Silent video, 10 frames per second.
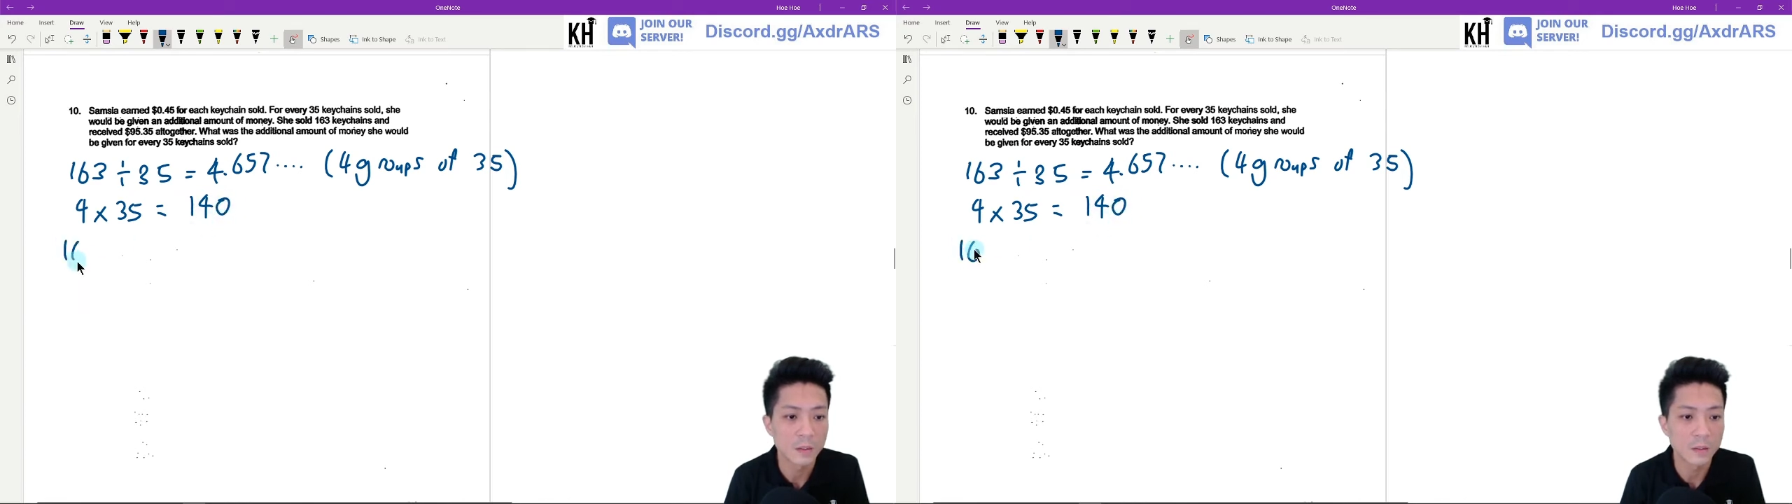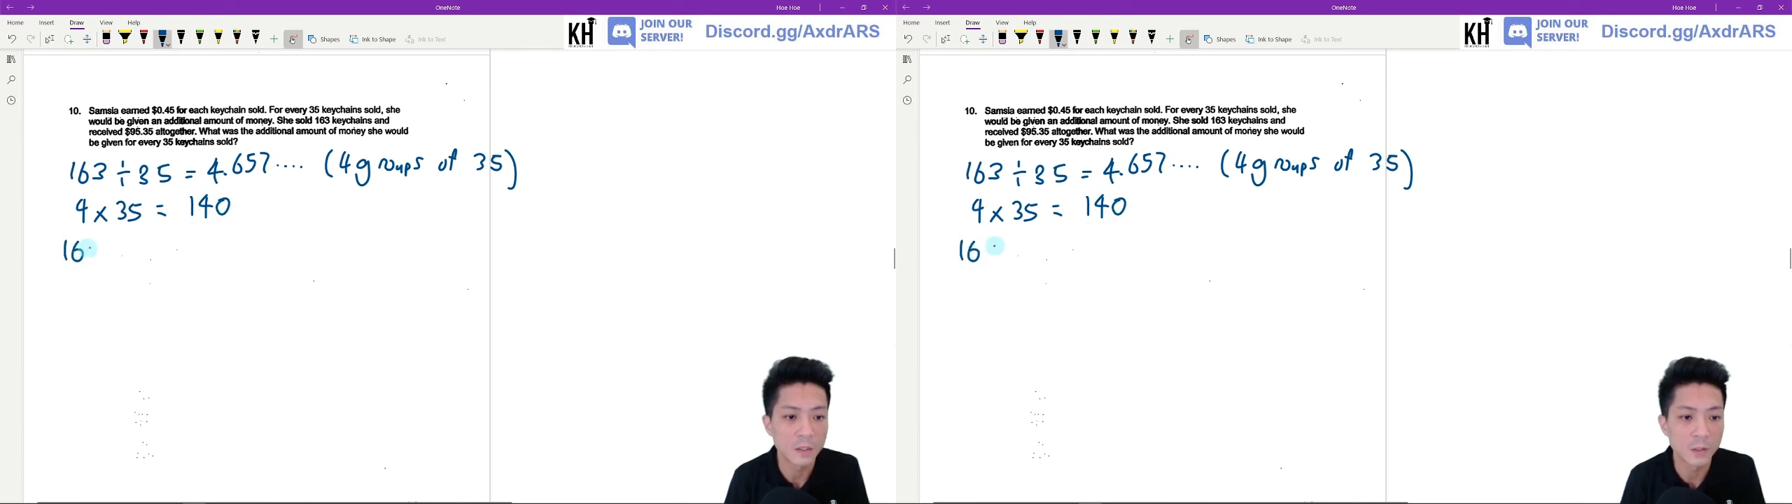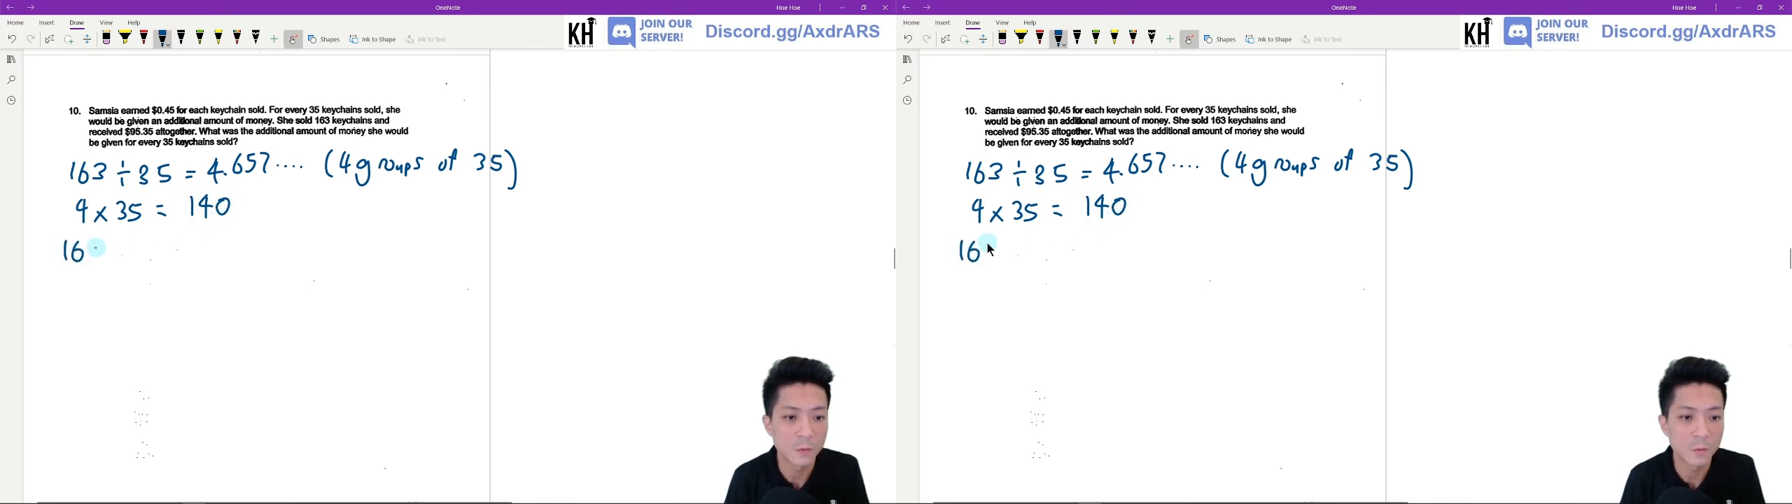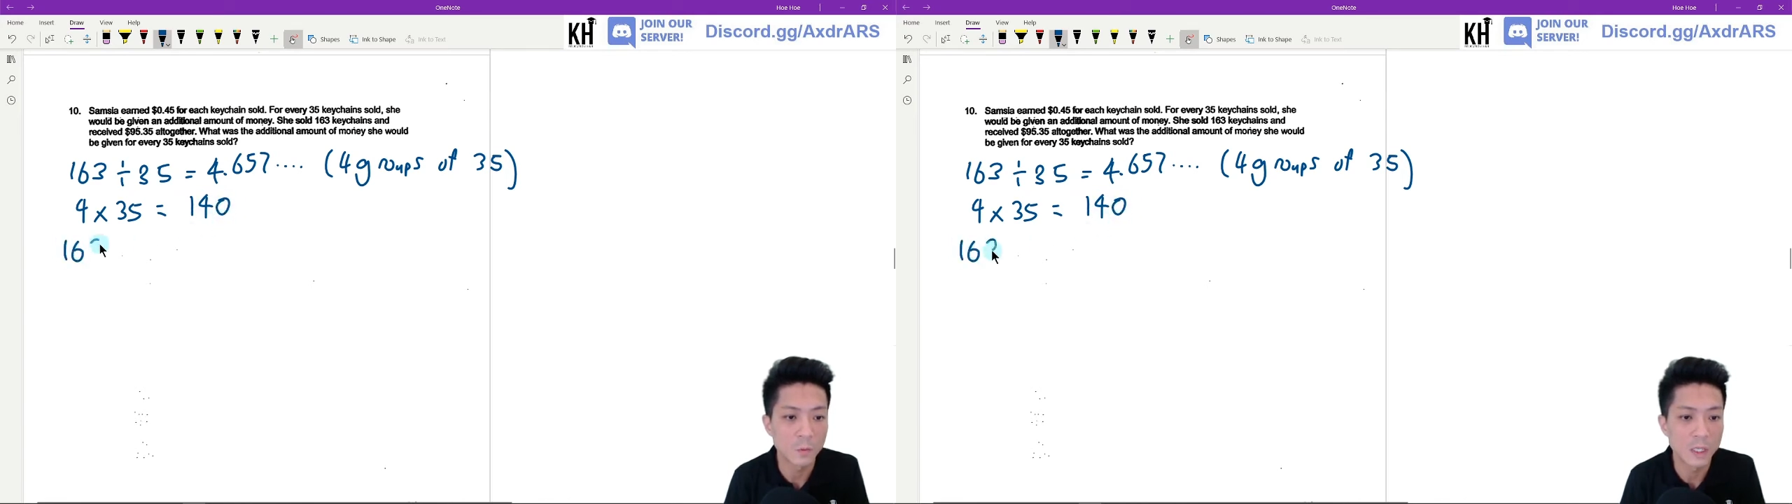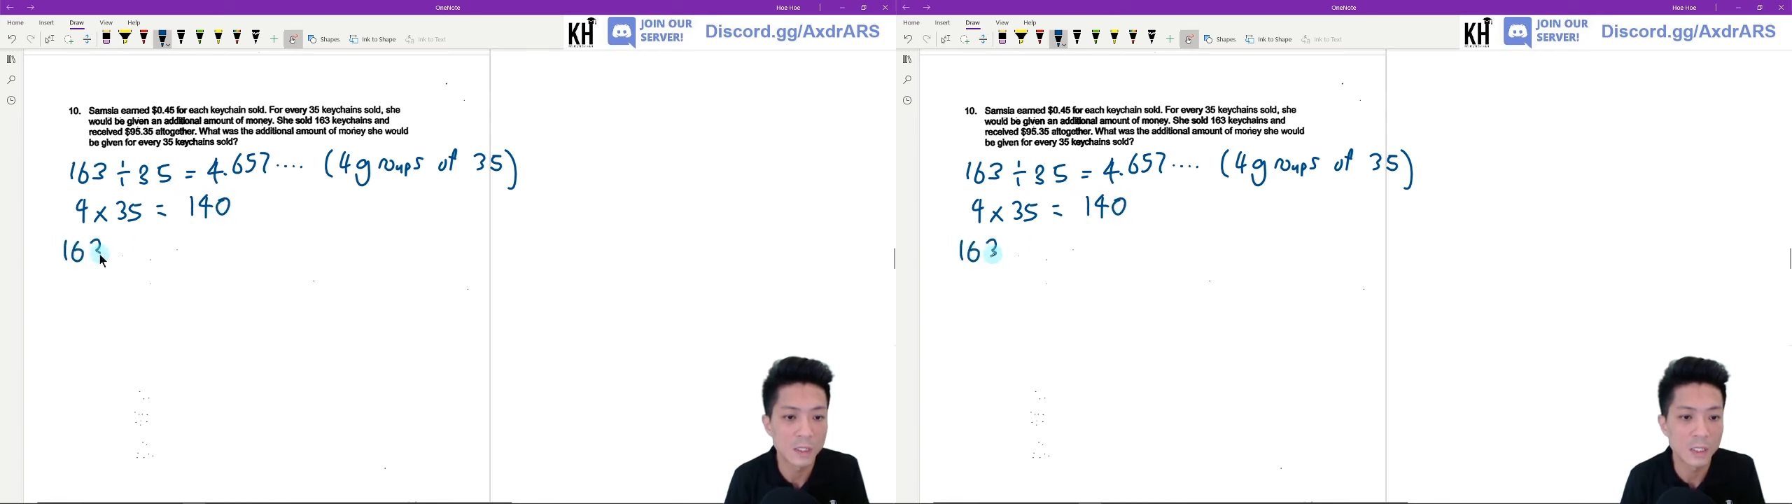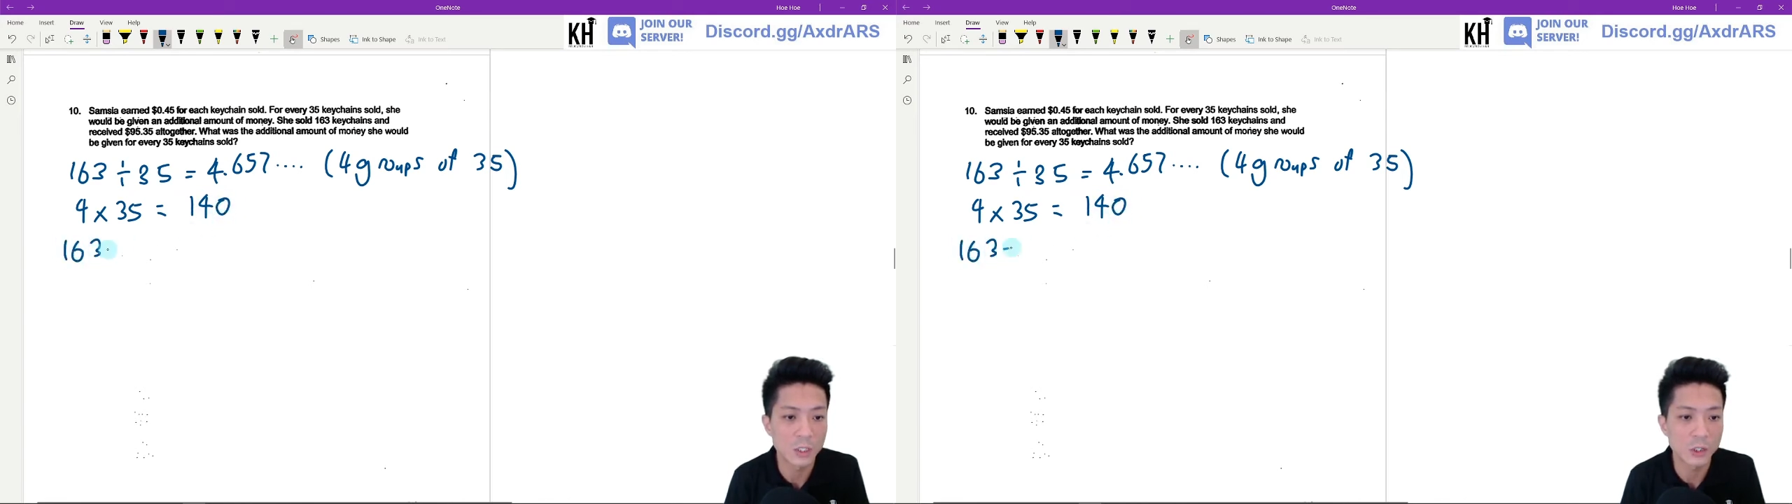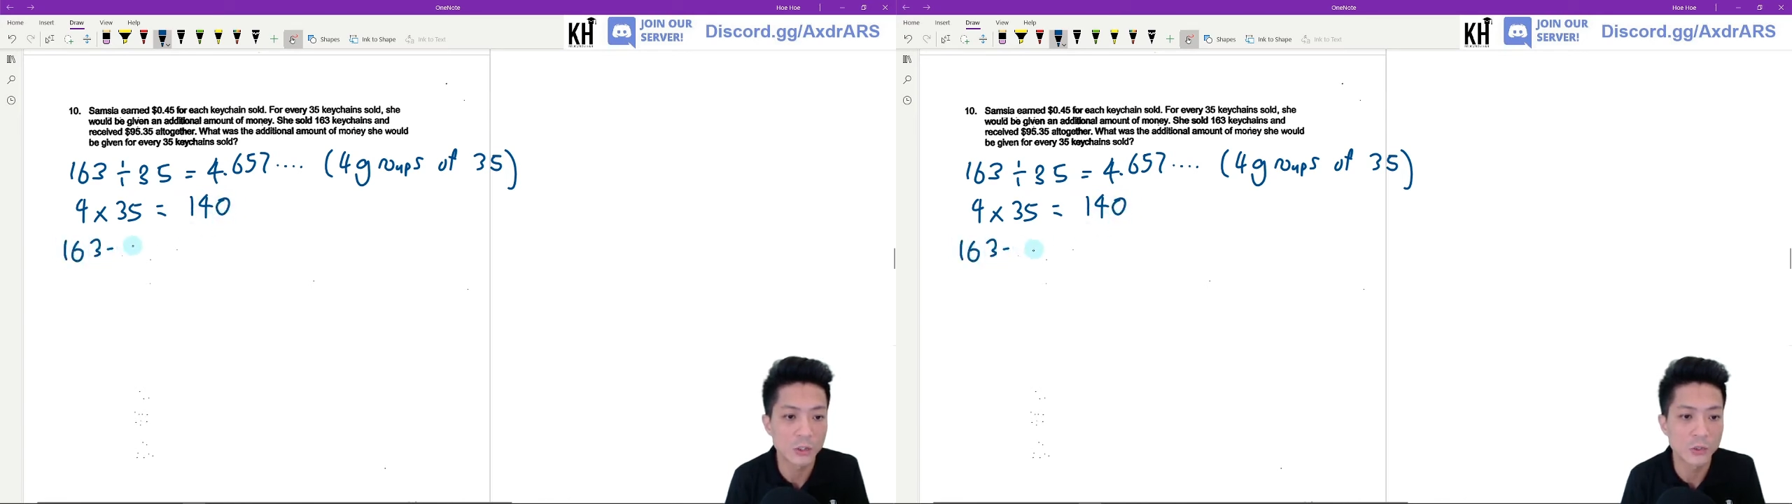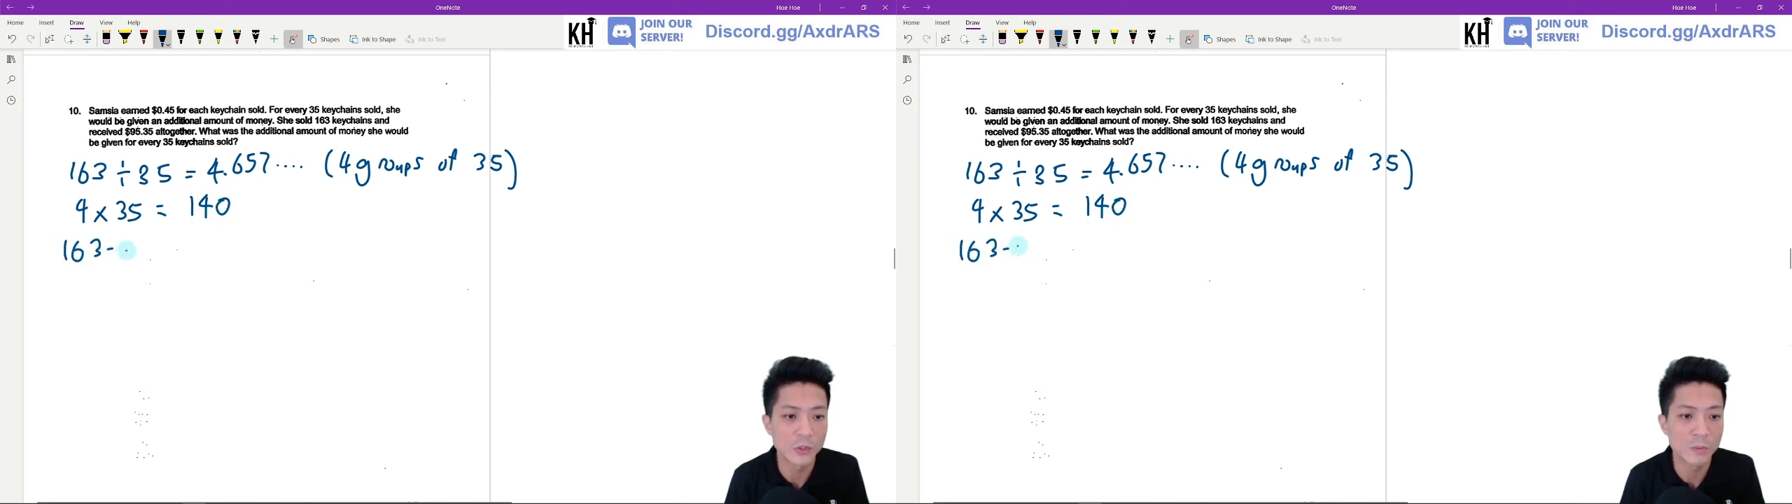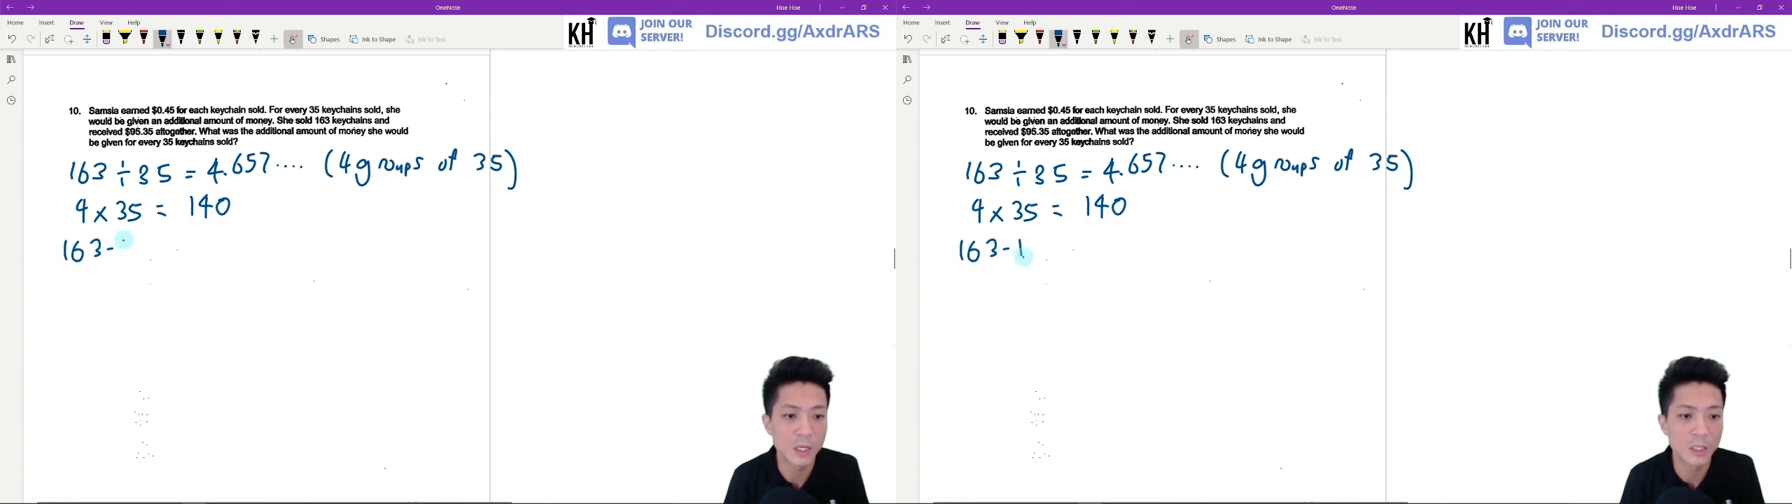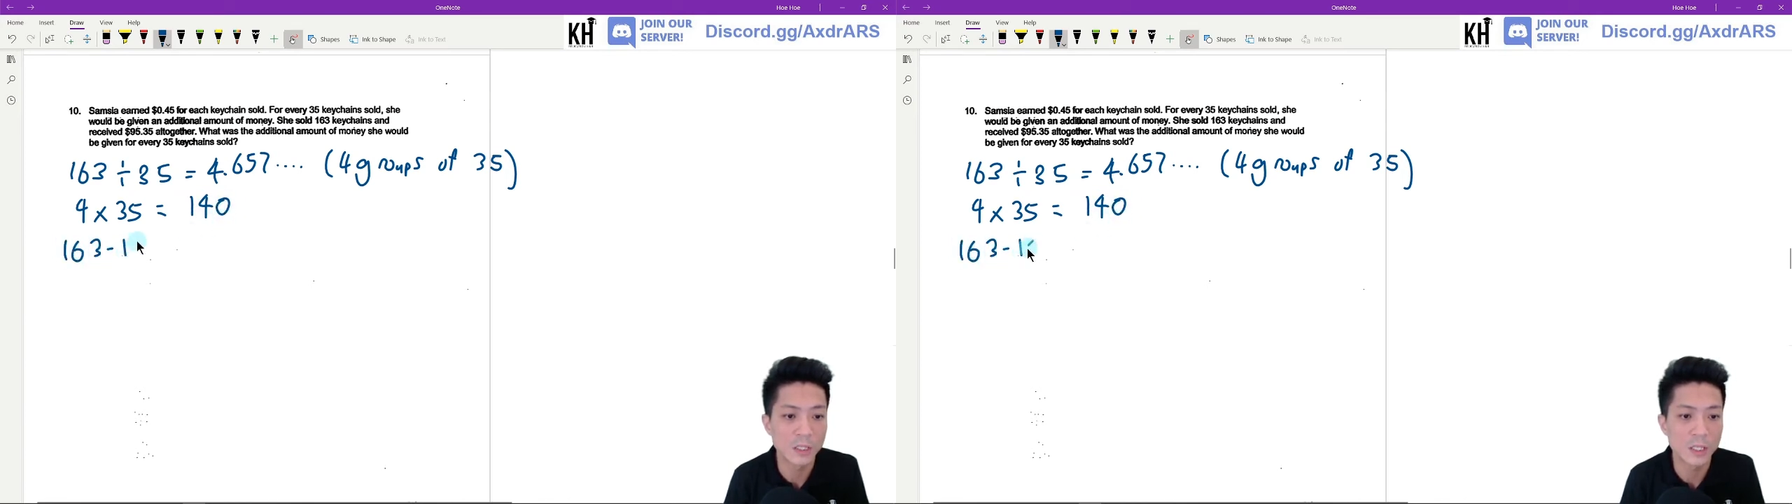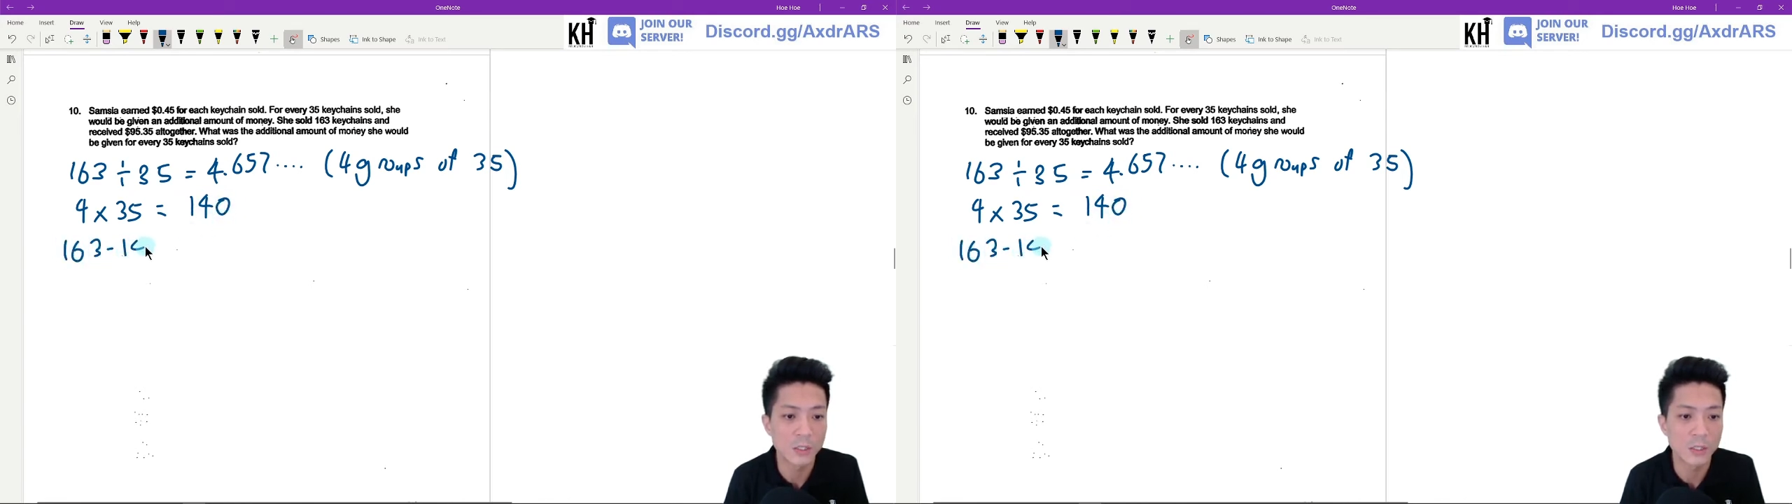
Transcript: Okay, 163 minus